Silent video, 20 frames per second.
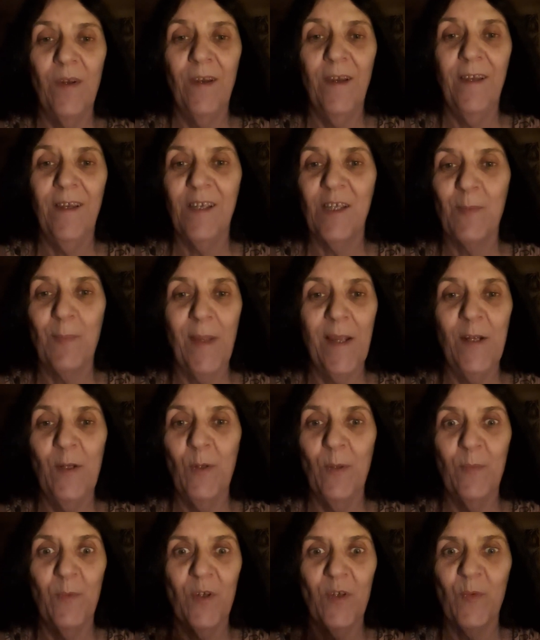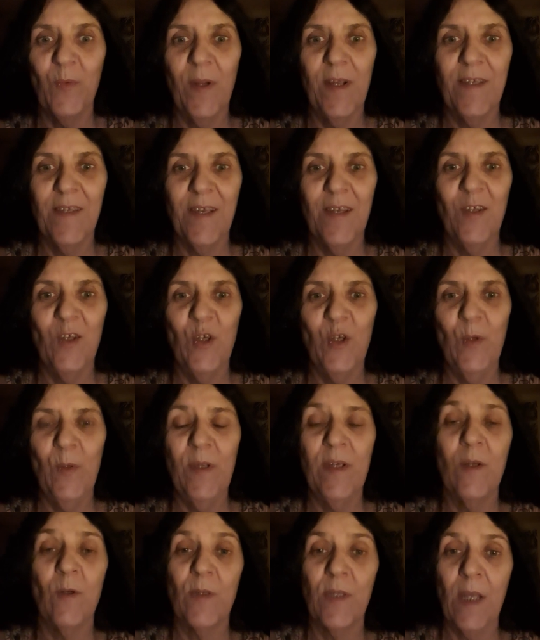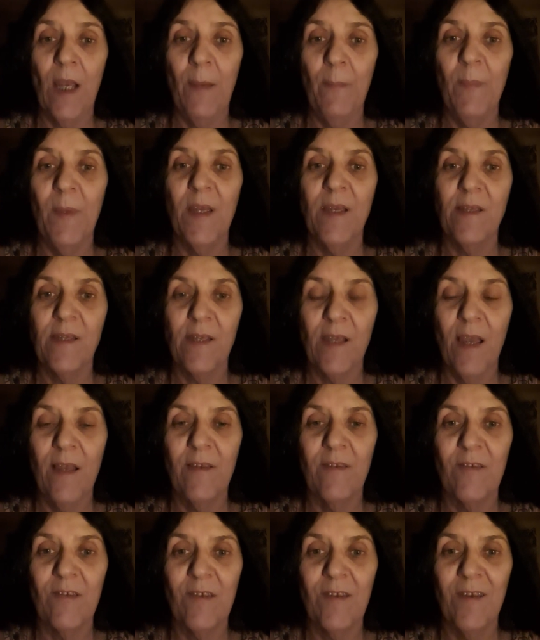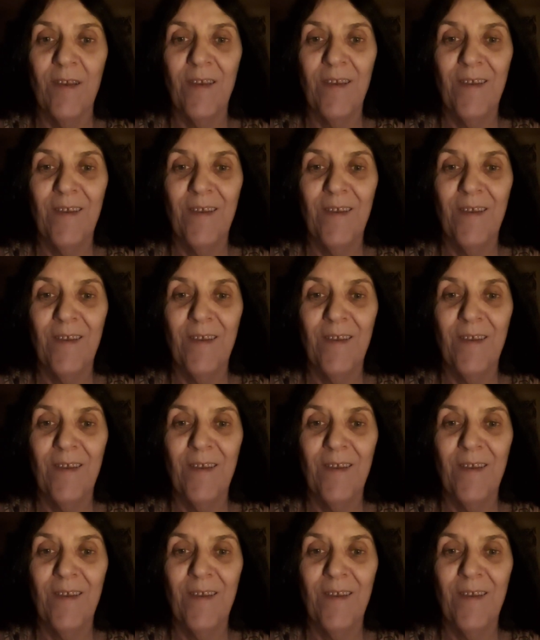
I explained to him just what I said to you, and he goes, that makes sense.